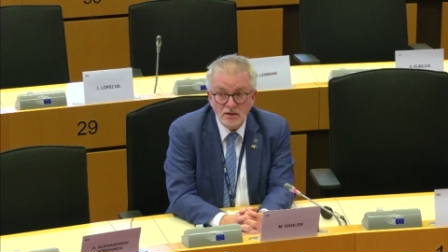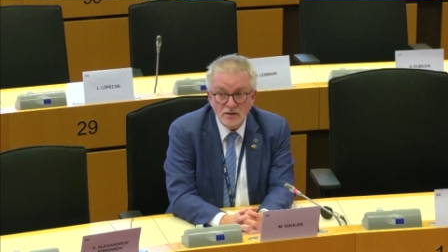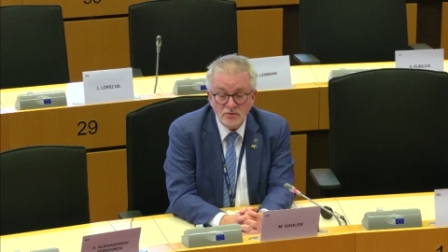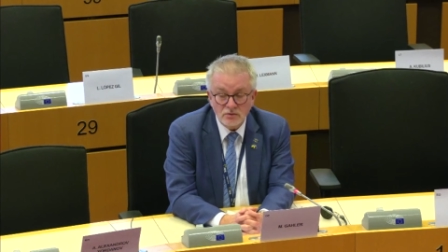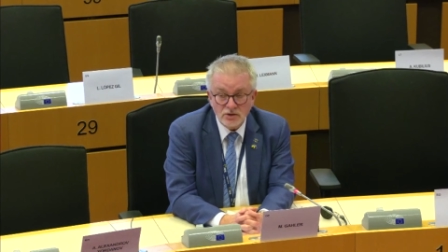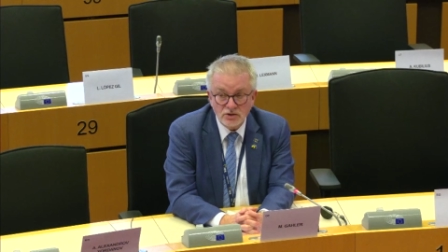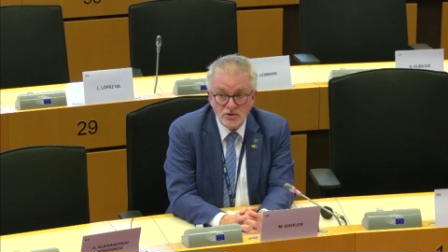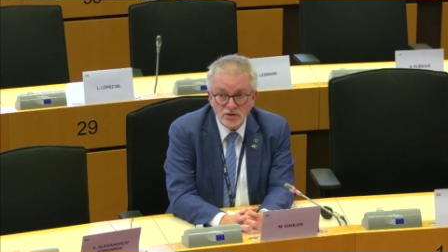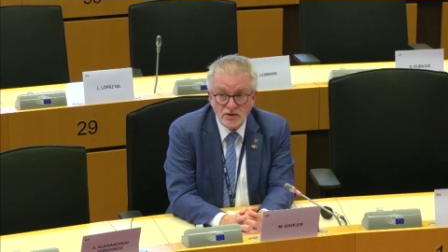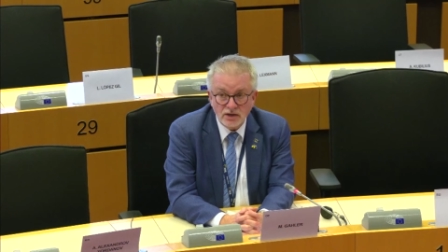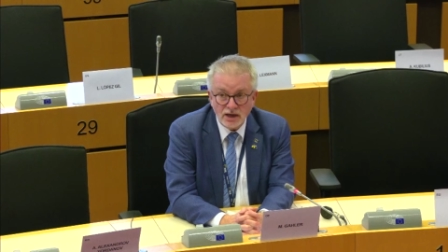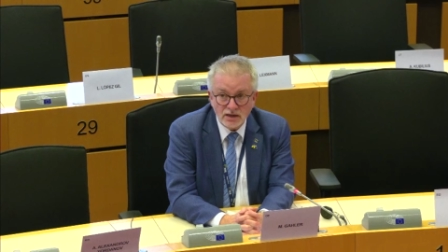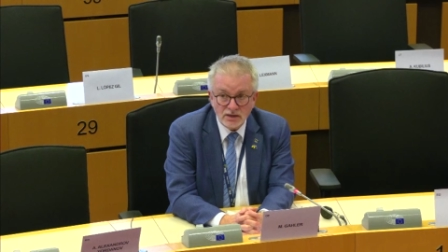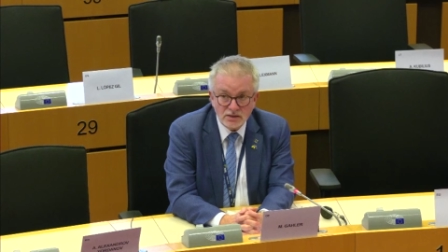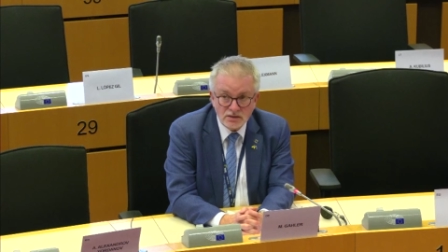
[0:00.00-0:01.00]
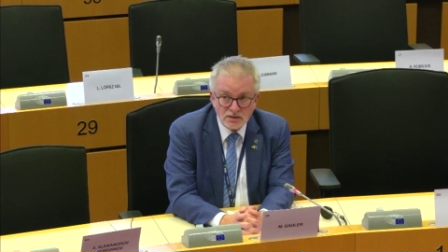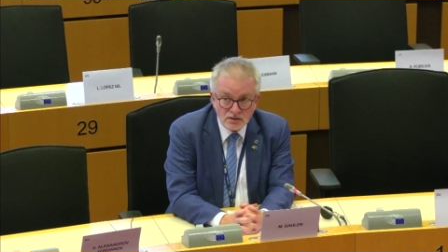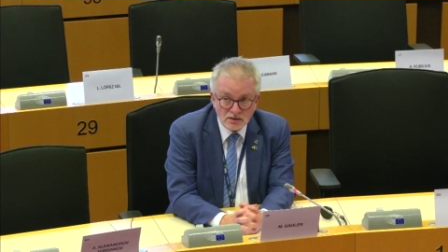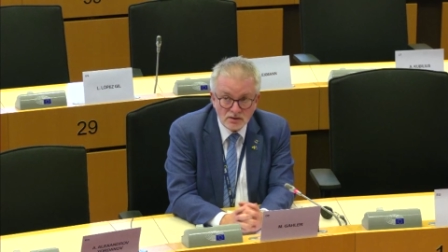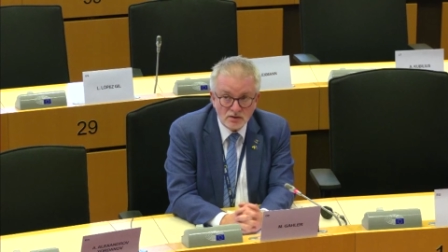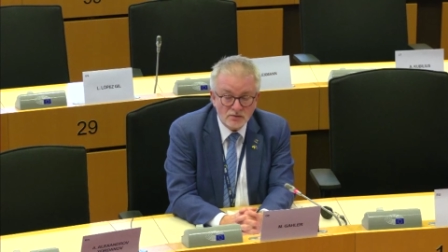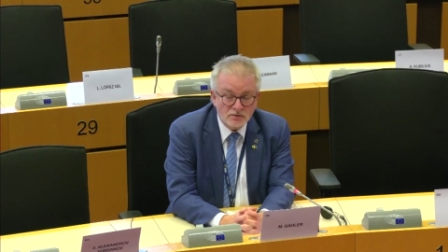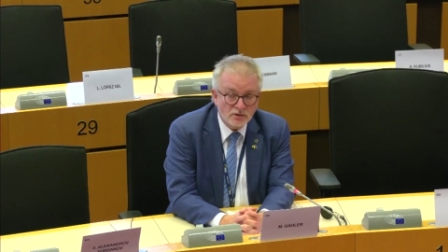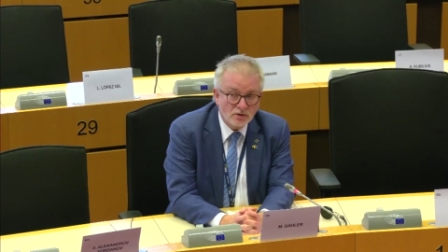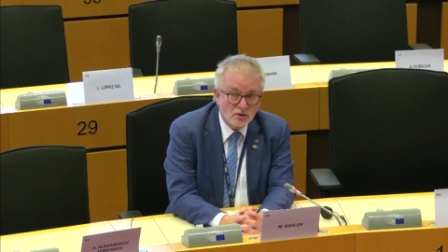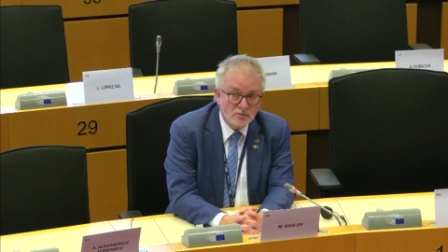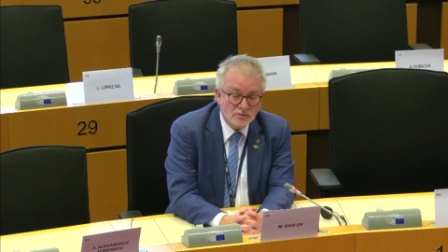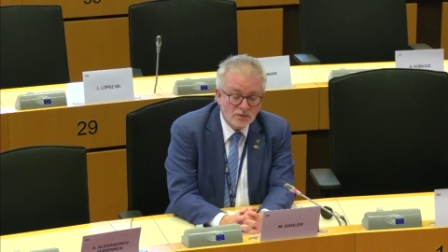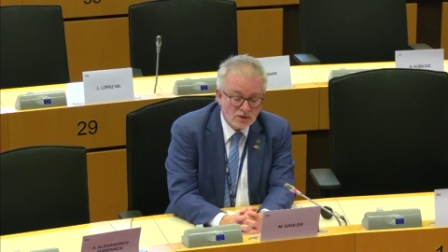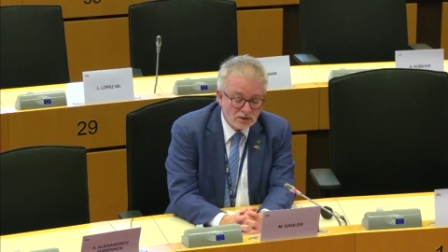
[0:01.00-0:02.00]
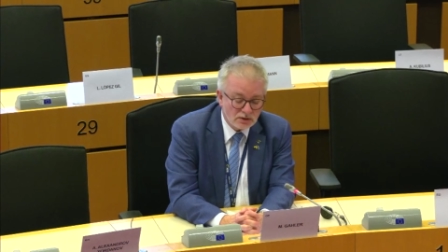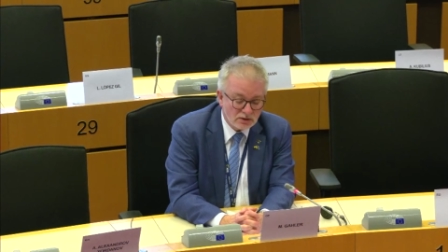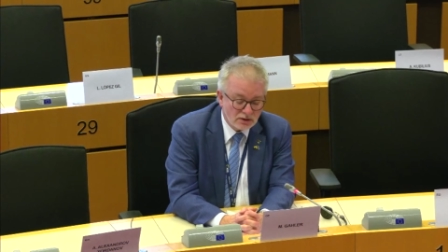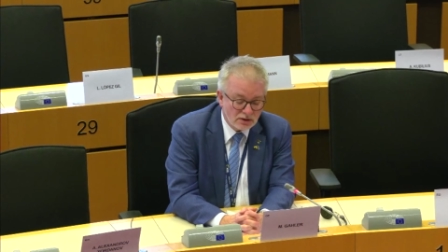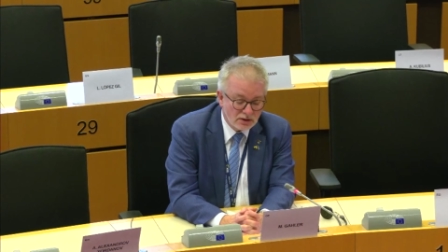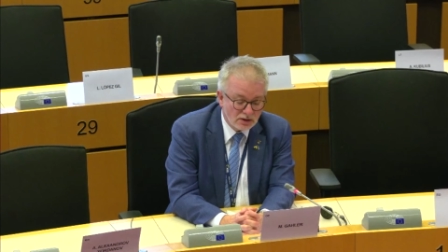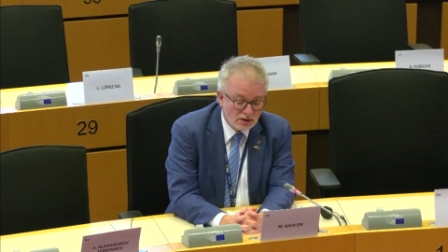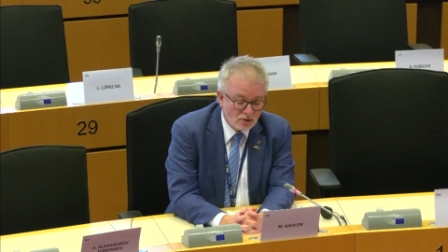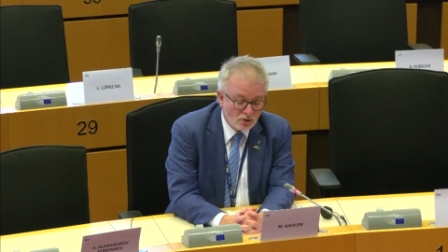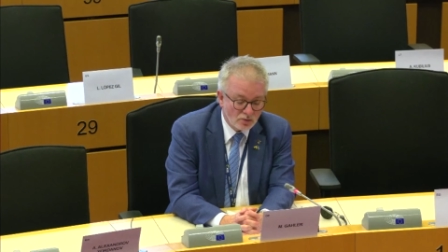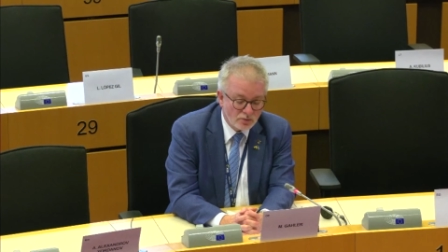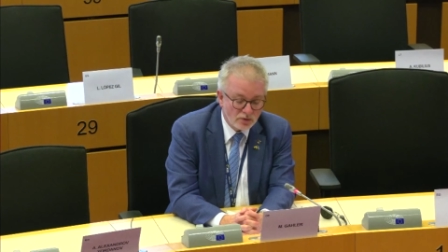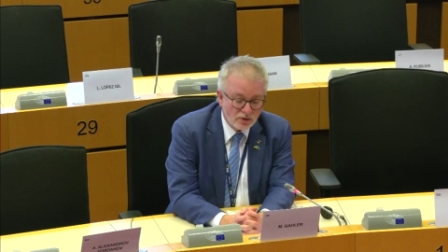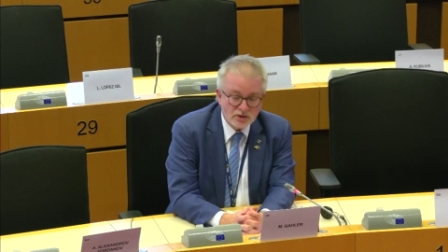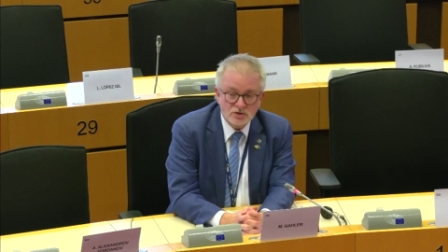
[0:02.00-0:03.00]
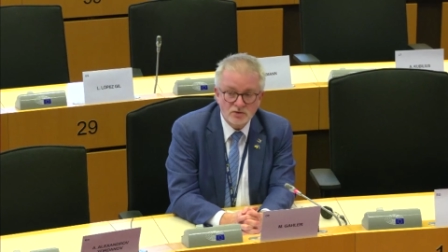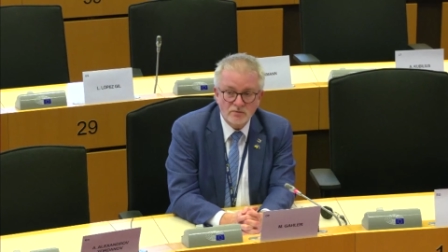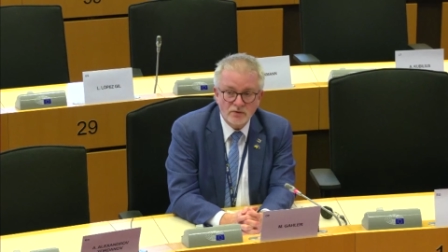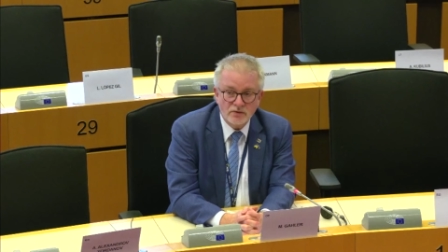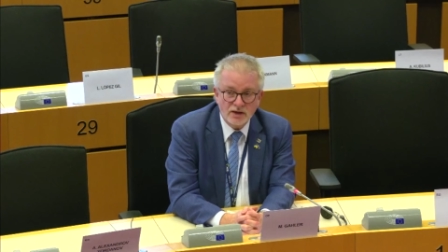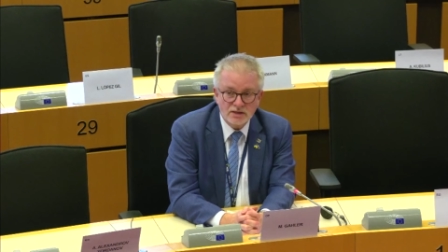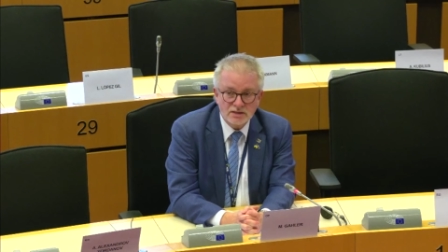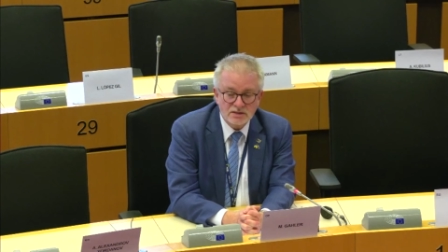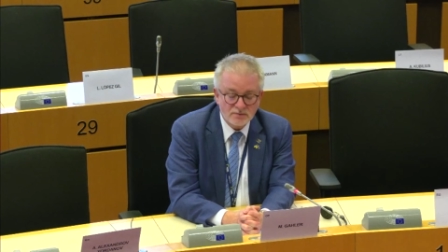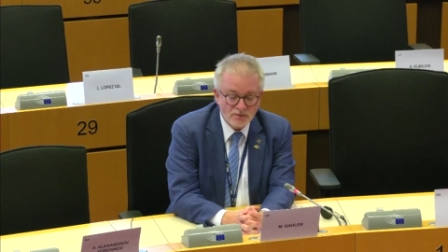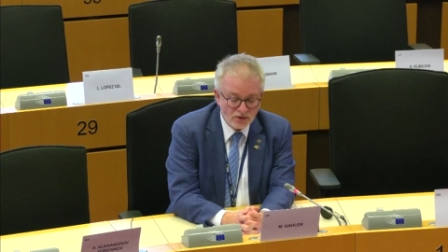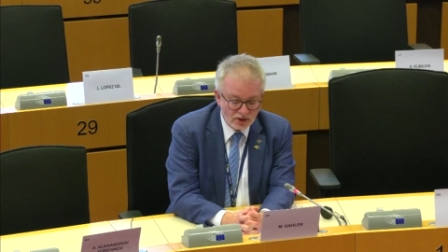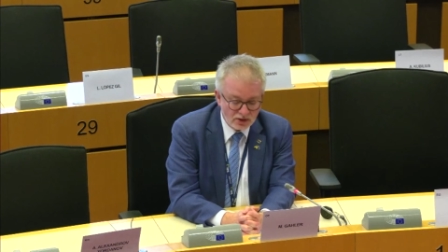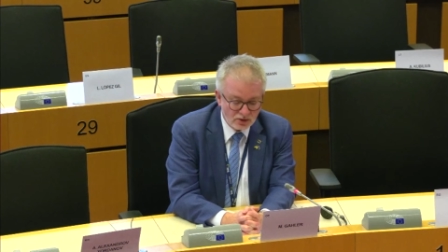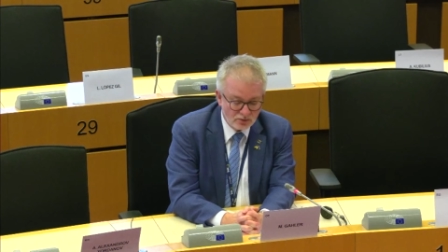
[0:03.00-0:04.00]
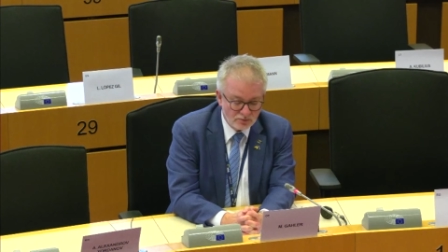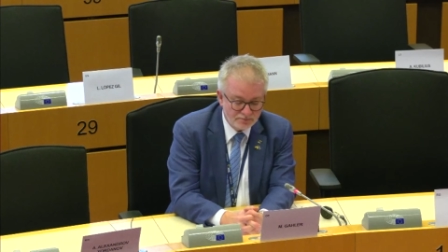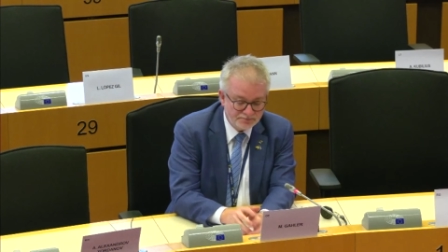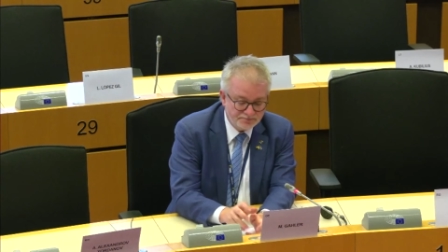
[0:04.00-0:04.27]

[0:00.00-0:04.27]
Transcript: region and uh, of the uh, in the cooperation with us. Thank you.